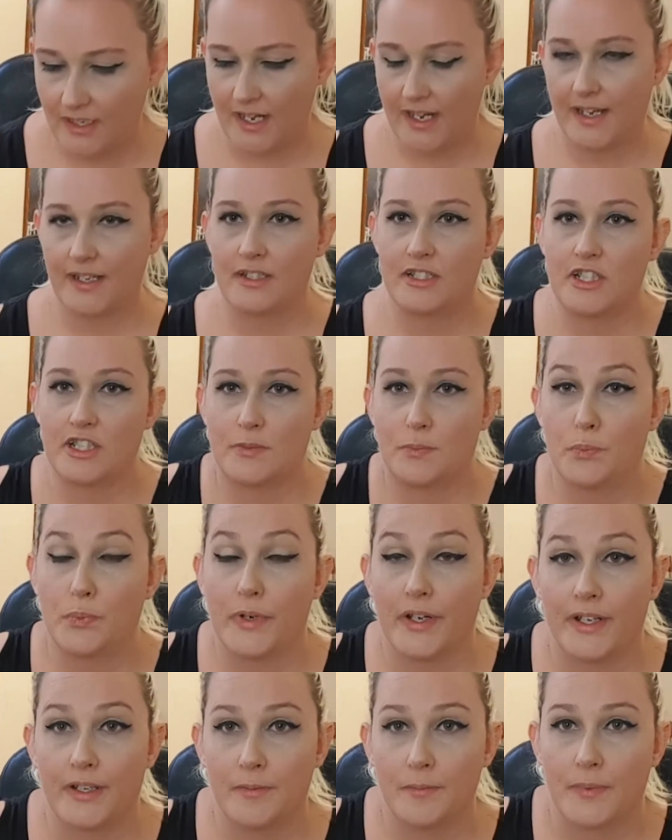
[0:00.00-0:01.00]
like just
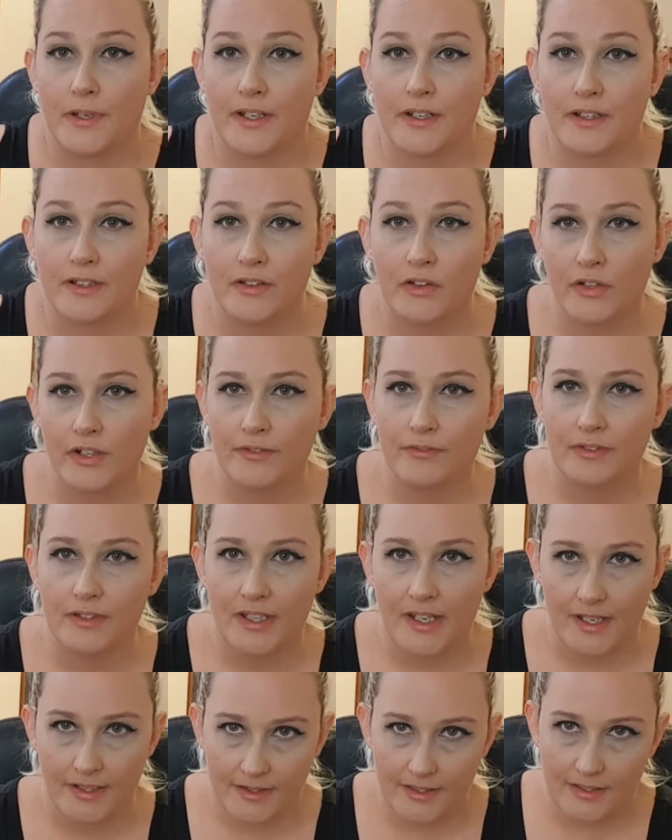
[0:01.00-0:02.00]
bread and butter, not
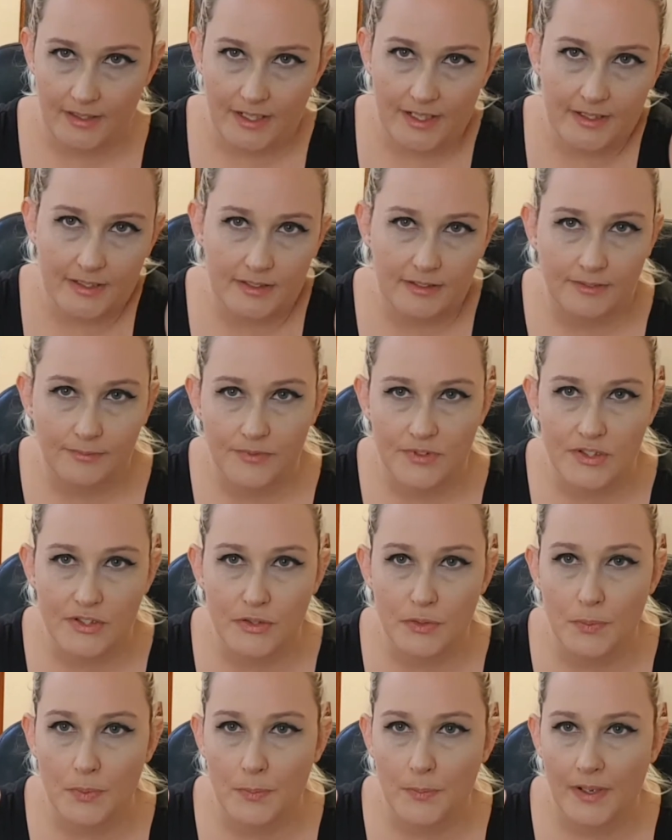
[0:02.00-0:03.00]
even that, they're like
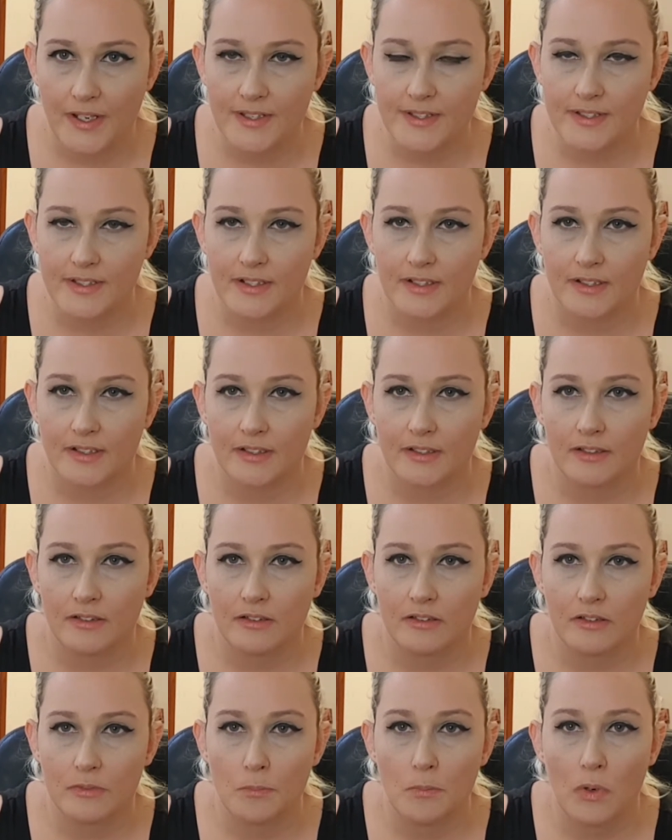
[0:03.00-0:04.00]
super basic
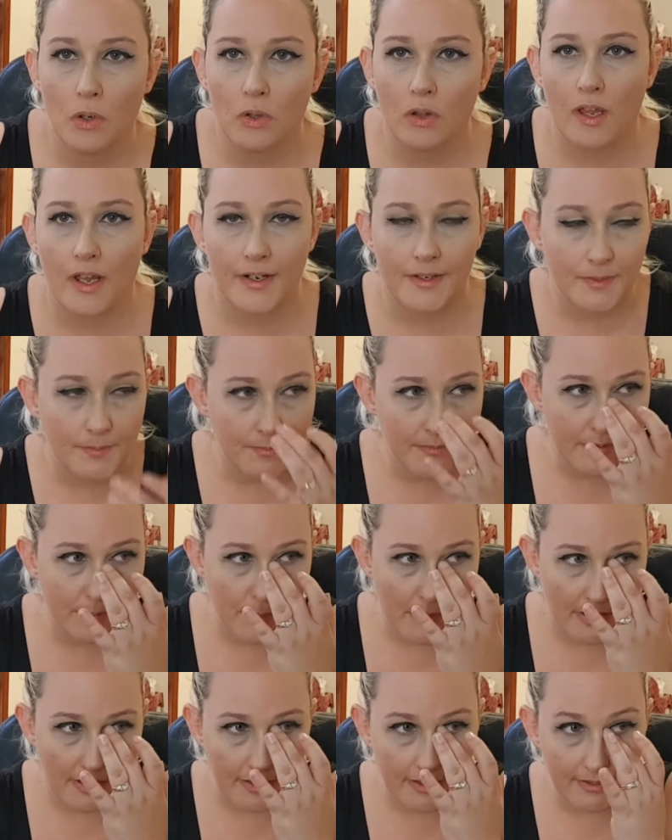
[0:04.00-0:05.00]
mall items,
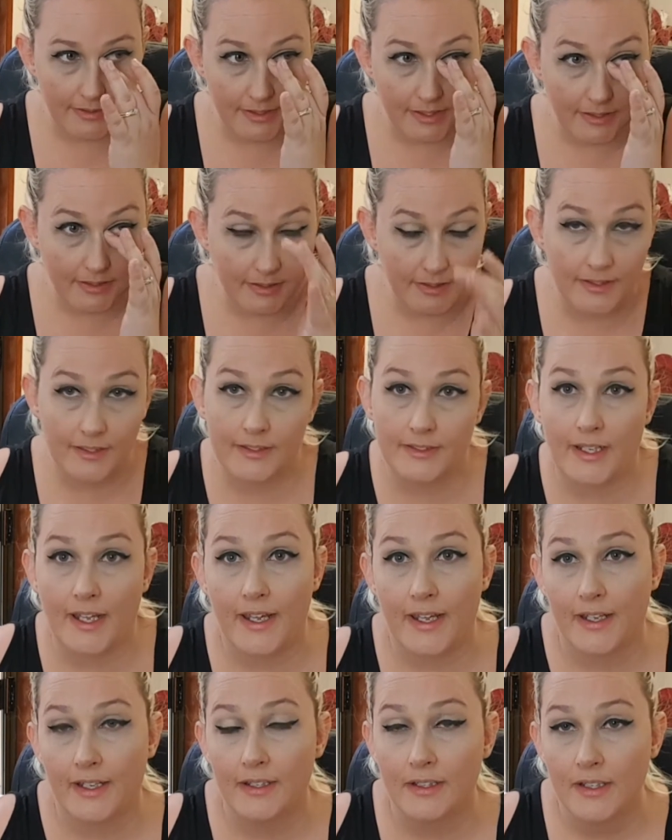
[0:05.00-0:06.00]
but at the end of the
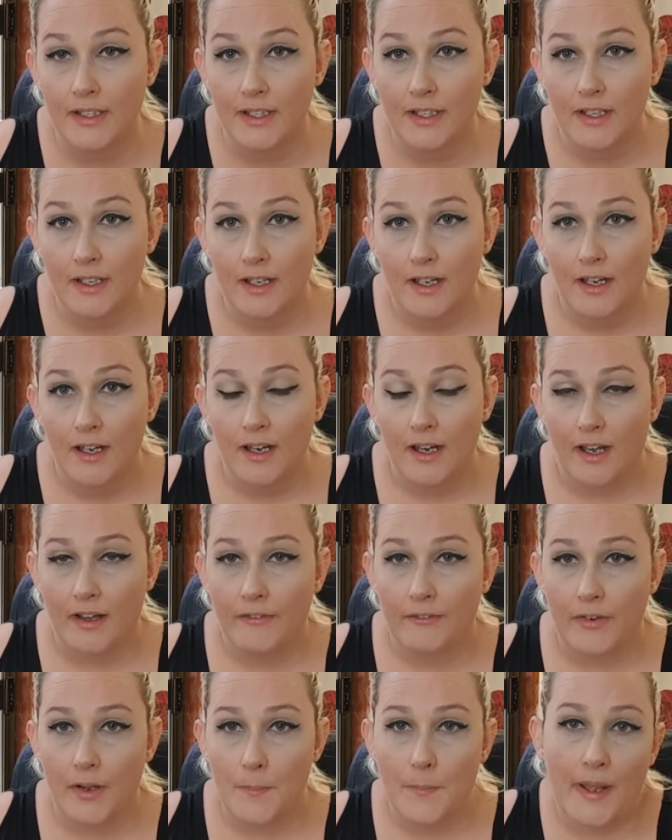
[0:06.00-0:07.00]
day,
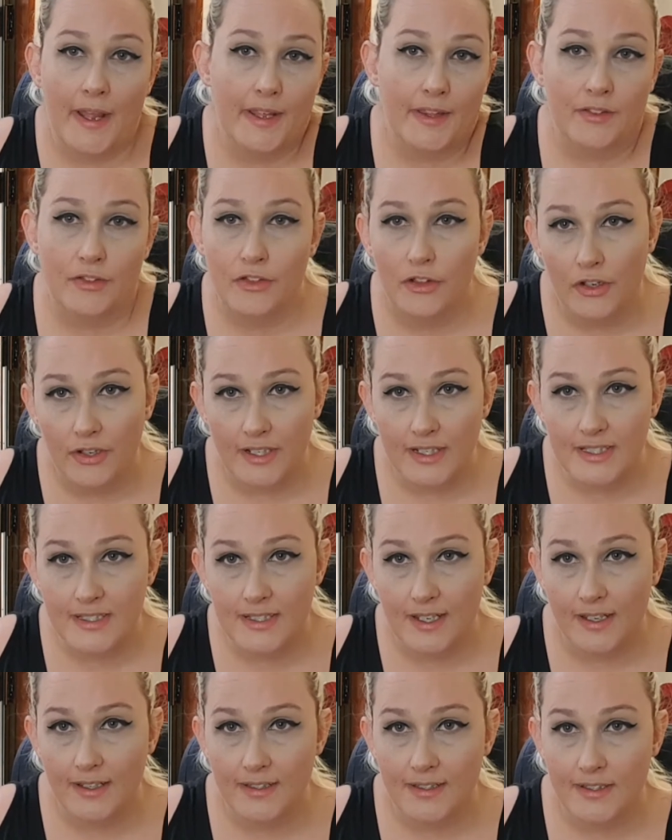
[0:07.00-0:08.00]
if I'm paying 30
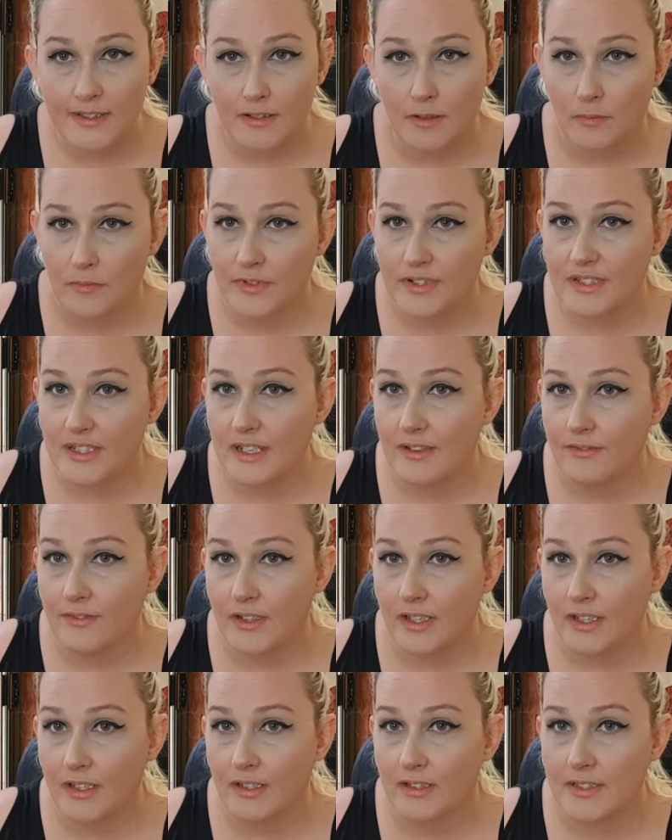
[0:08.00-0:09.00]
cents and I'm
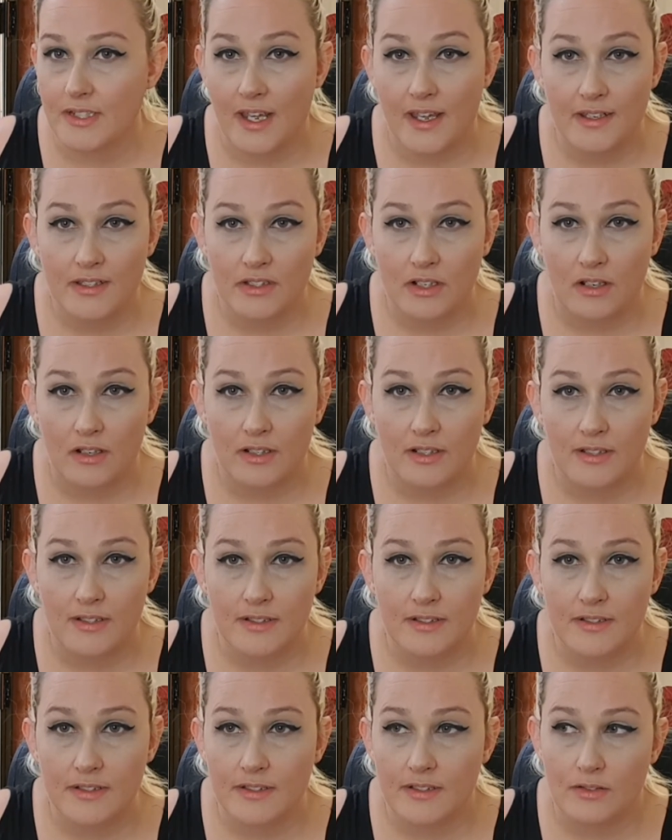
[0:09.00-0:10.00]
receiving
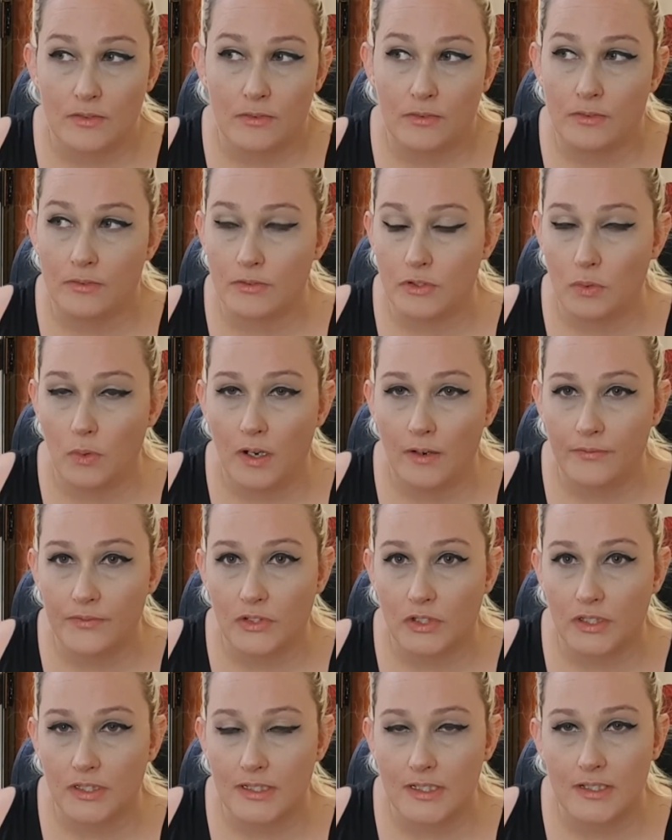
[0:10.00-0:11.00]
$10 or
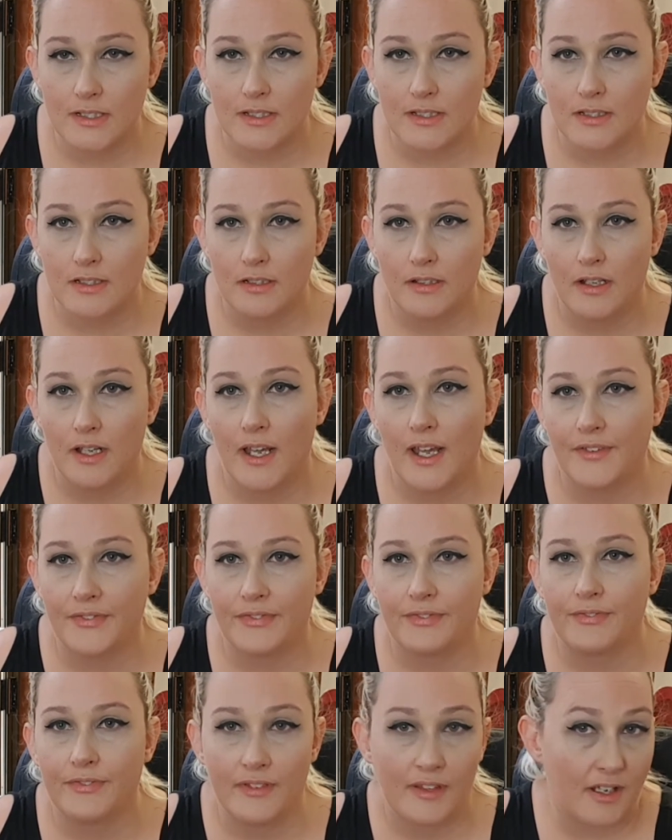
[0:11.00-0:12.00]
$12,
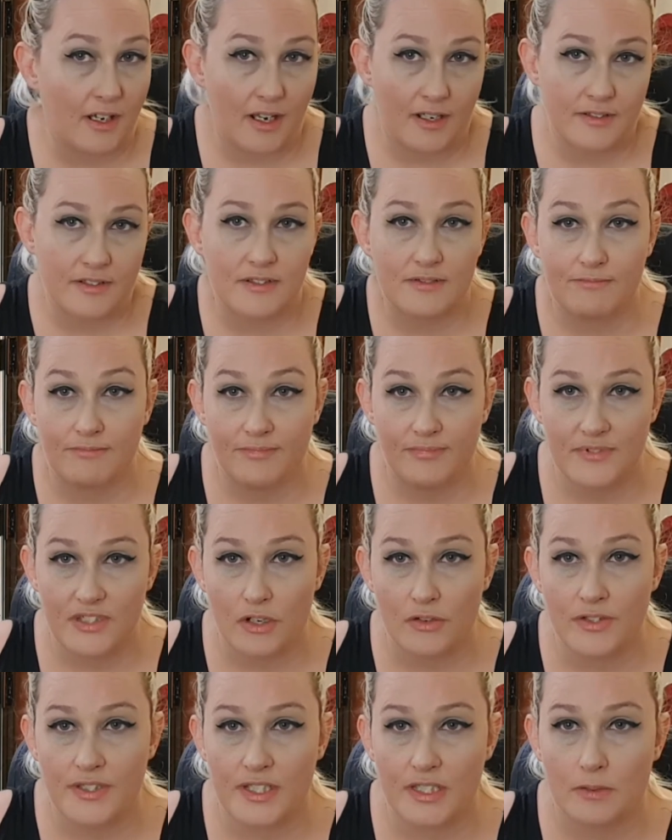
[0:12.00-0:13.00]
I
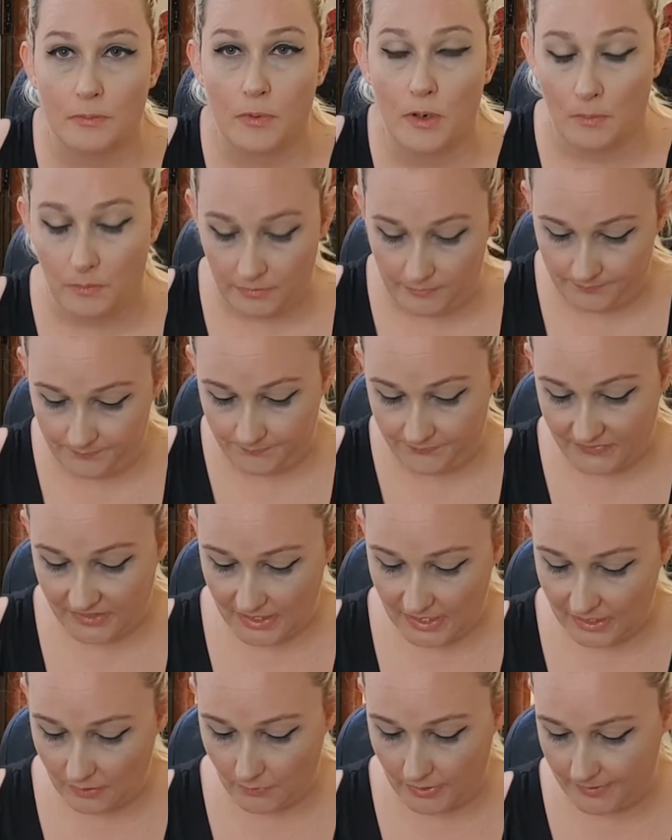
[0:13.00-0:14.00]
don't see the problem.
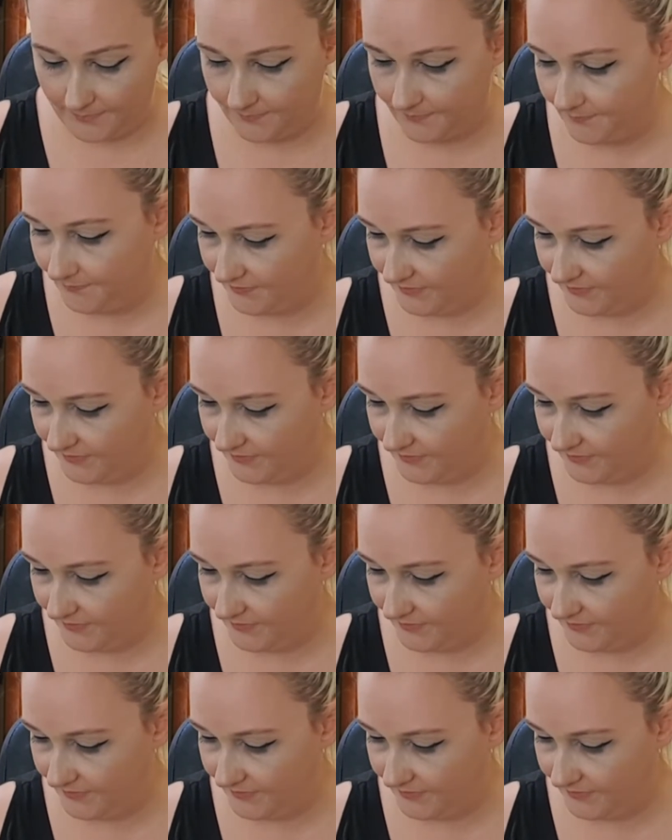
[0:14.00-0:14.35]
Anyway,